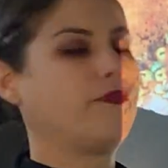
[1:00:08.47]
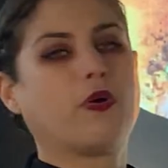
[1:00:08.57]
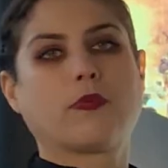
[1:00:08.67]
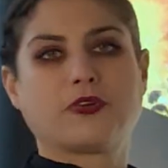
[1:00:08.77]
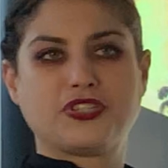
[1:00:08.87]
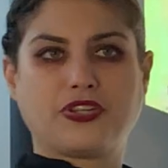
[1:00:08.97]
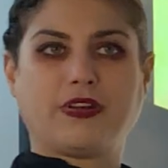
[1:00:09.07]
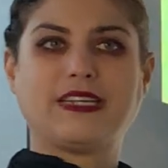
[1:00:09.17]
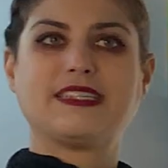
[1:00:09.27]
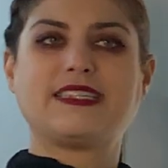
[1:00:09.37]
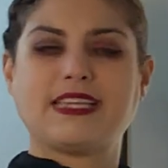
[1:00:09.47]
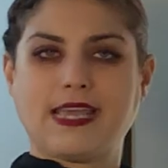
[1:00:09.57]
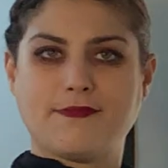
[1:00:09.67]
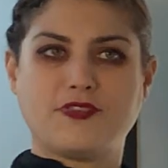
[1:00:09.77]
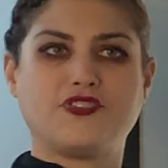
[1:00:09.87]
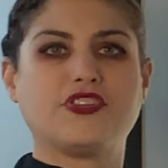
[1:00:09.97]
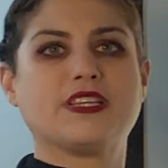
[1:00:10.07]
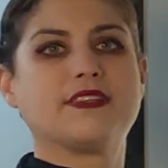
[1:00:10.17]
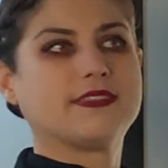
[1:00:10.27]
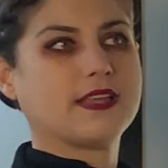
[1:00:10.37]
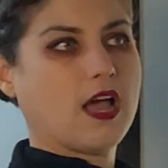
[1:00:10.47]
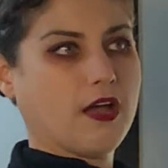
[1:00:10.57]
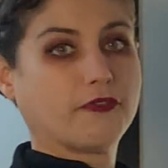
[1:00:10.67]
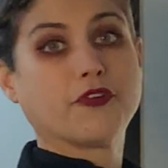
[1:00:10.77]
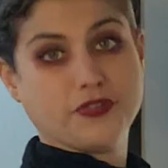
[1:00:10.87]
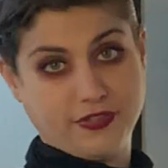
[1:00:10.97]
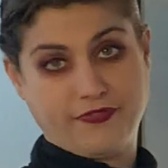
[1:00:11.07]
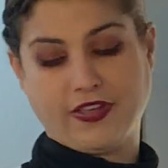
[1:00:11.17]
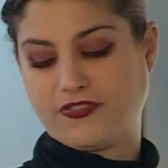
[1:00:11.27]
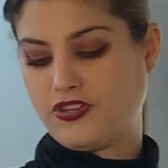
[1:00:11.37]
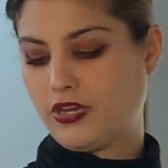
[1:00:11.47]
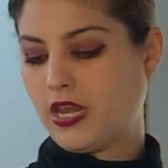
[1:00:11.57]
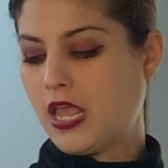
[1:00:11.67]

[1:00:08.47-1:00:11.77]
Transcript: where we're starting to see images of crucifixion.